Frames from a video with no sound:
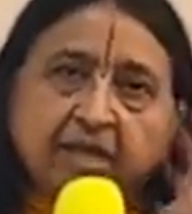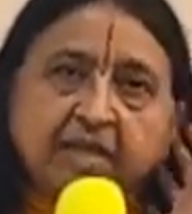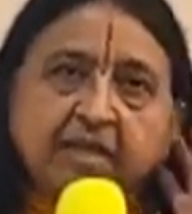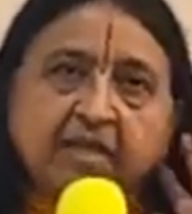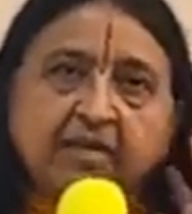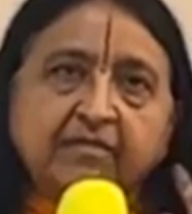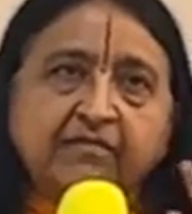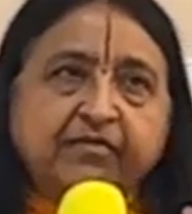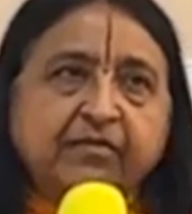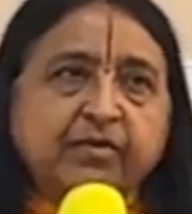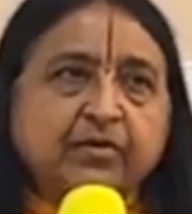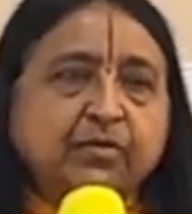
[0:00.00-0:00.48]

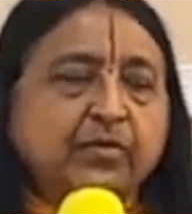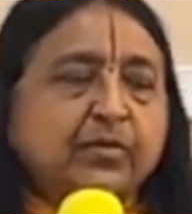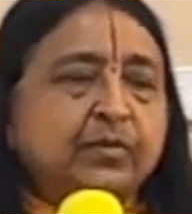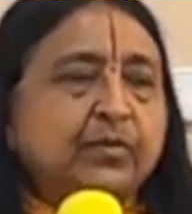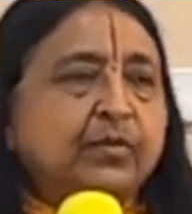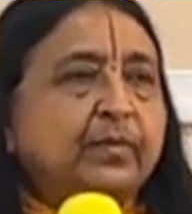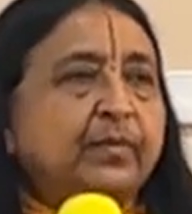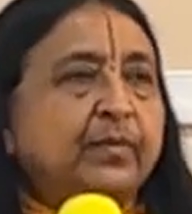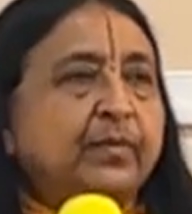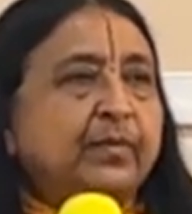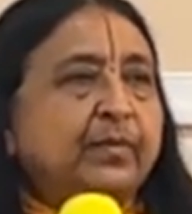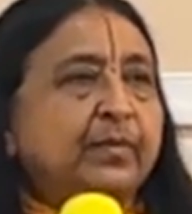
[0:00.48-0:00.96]
If
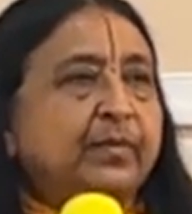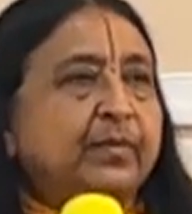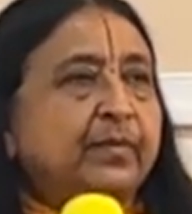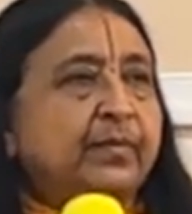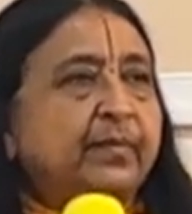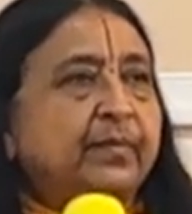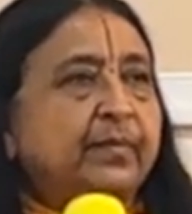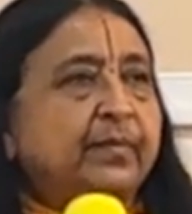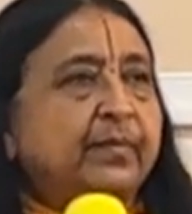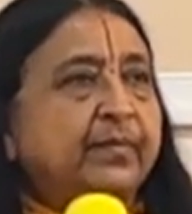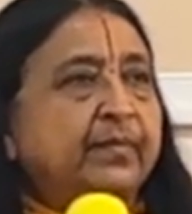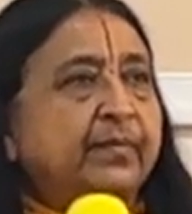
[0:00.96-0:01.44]
you
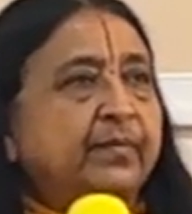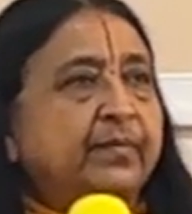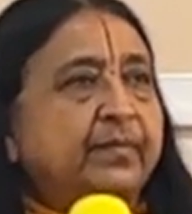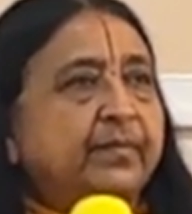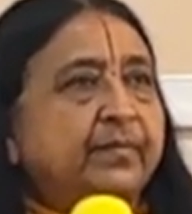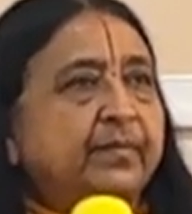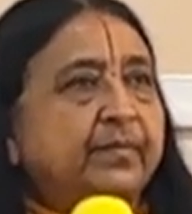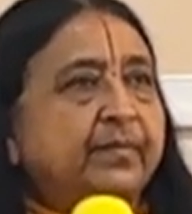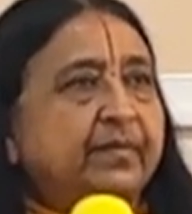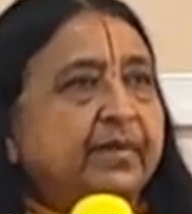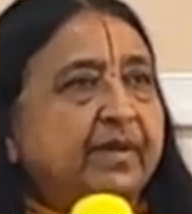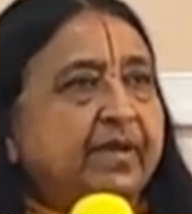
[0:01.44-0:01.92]

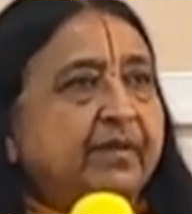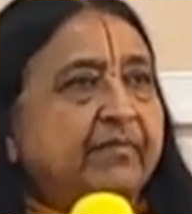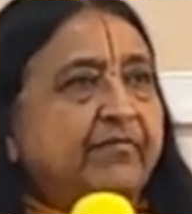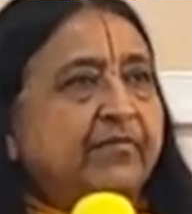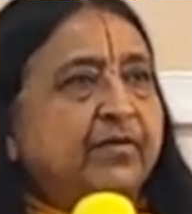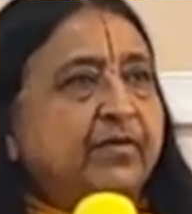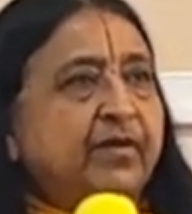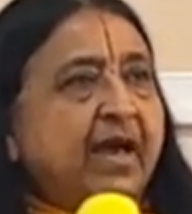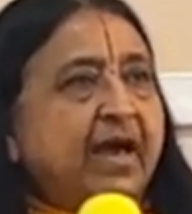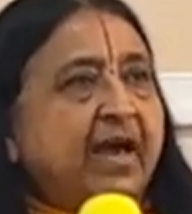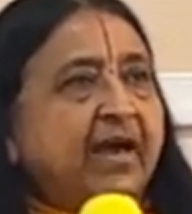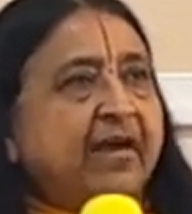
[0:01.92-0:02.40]

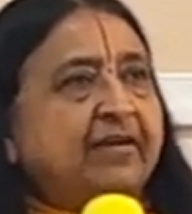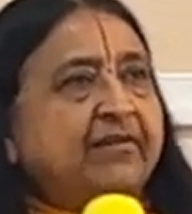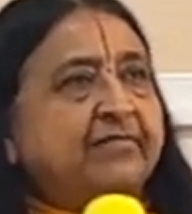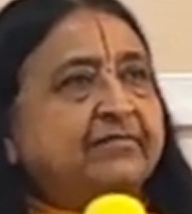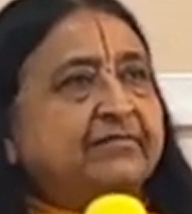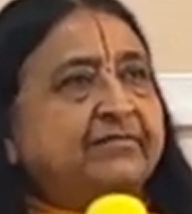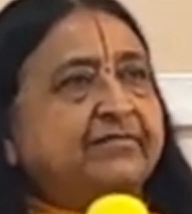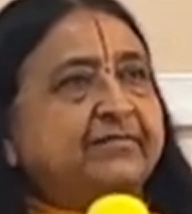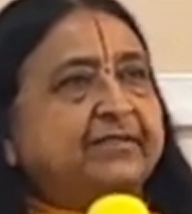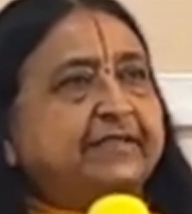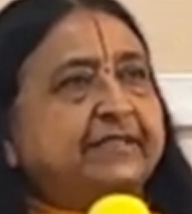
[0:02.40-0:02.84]
have